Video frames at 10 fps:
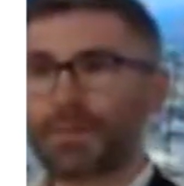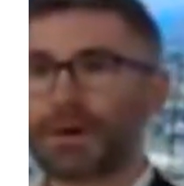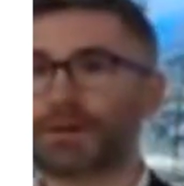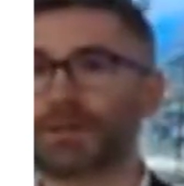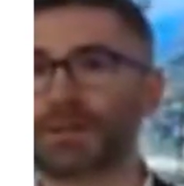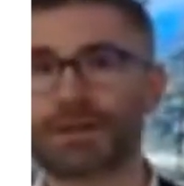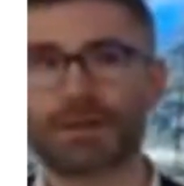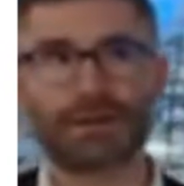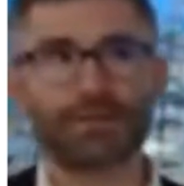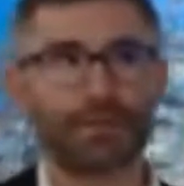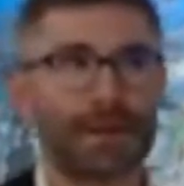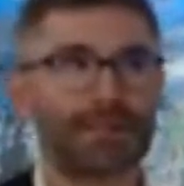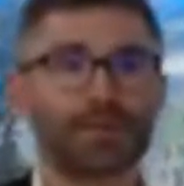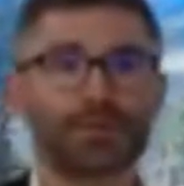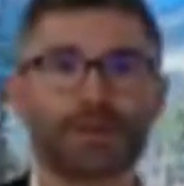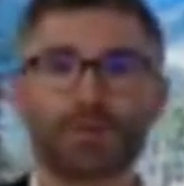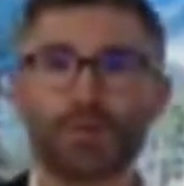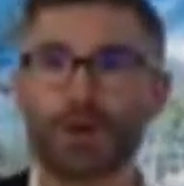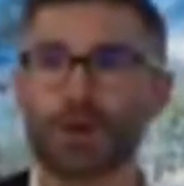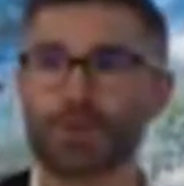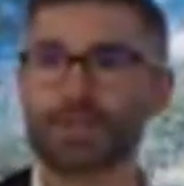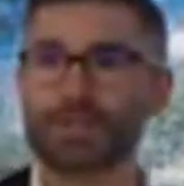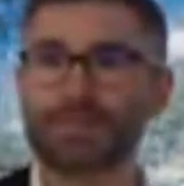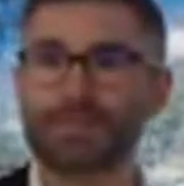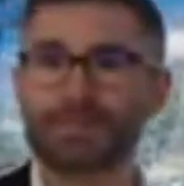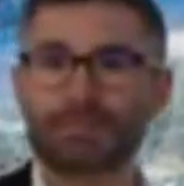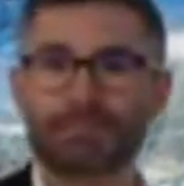April 21 onwards.